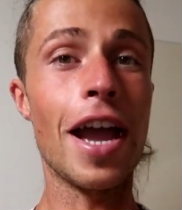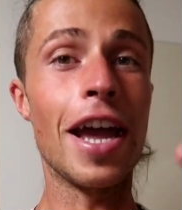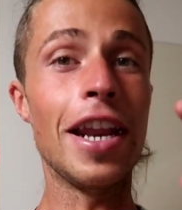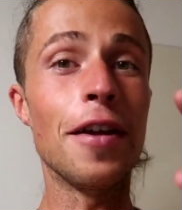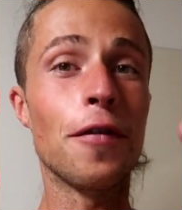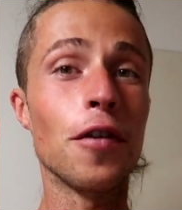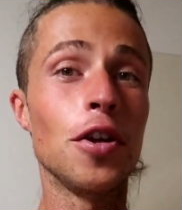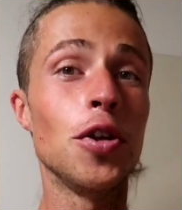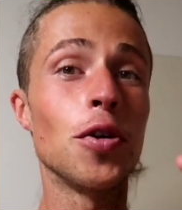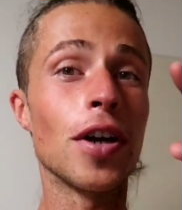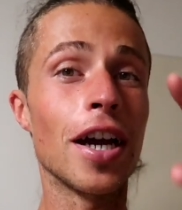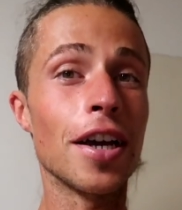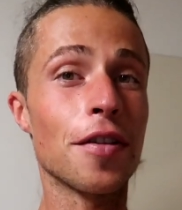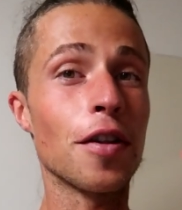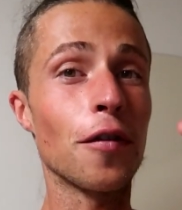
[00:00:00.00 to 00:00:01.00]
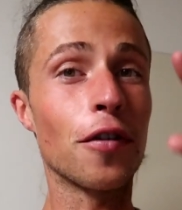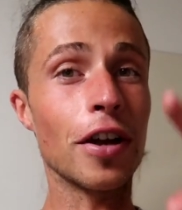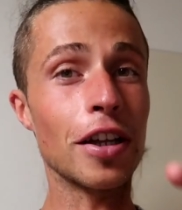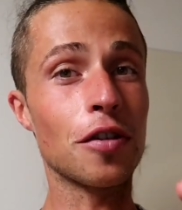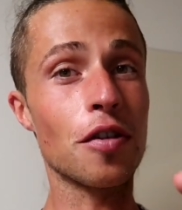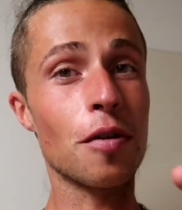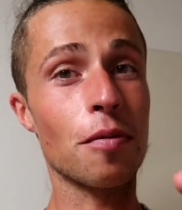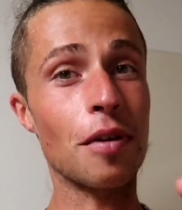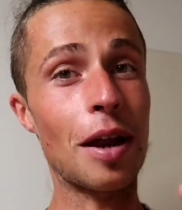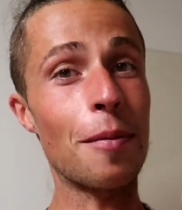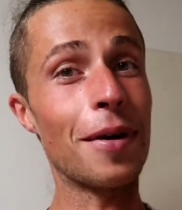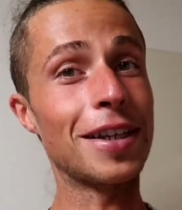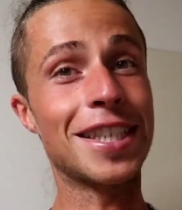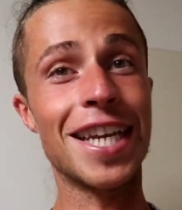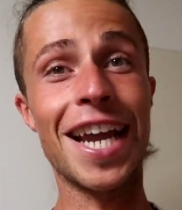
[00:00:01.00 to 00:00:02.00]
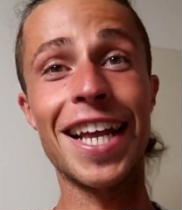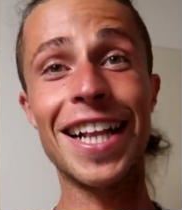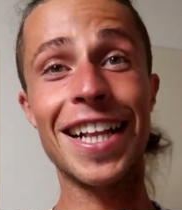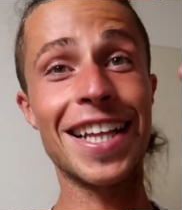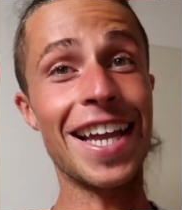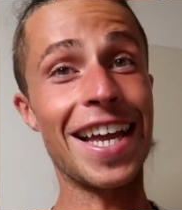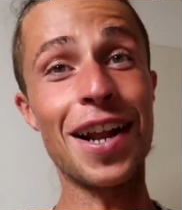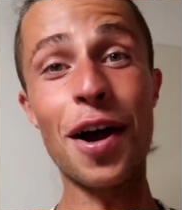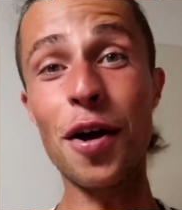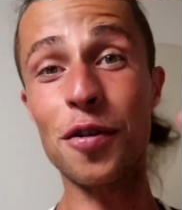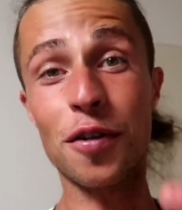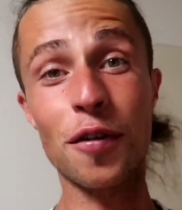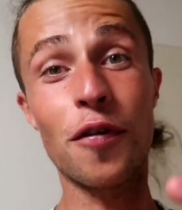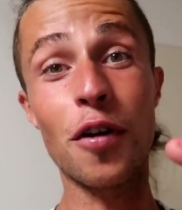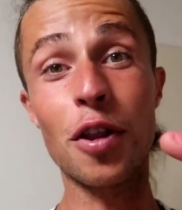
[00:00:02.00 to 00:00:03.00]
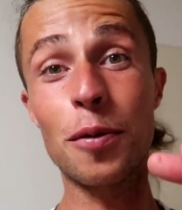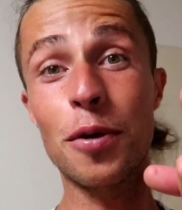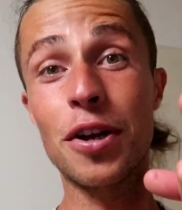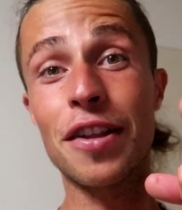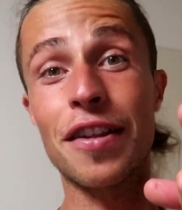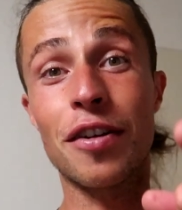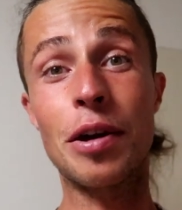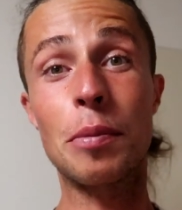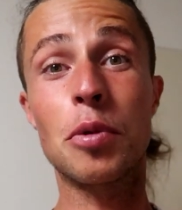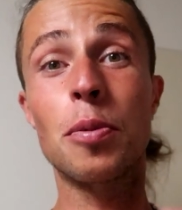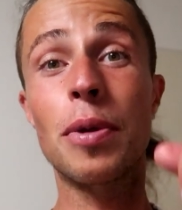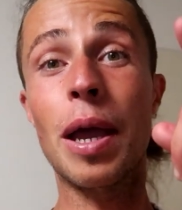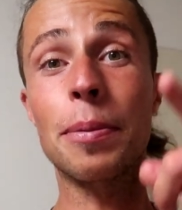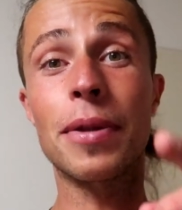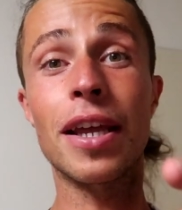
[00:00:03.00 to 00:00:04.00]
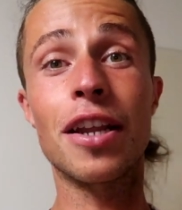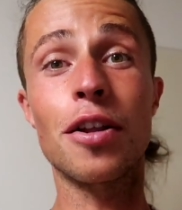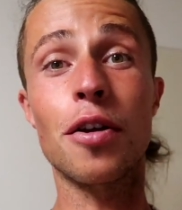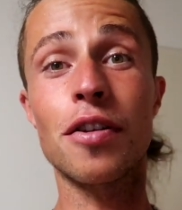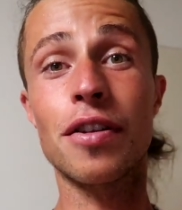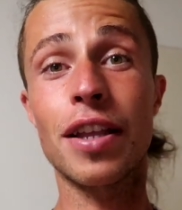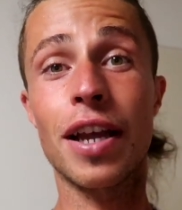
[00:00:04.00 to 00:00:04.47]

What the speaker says: And if you're new, guys, don't forget to subscribe my channel and also follow me on Instagram to be updated all the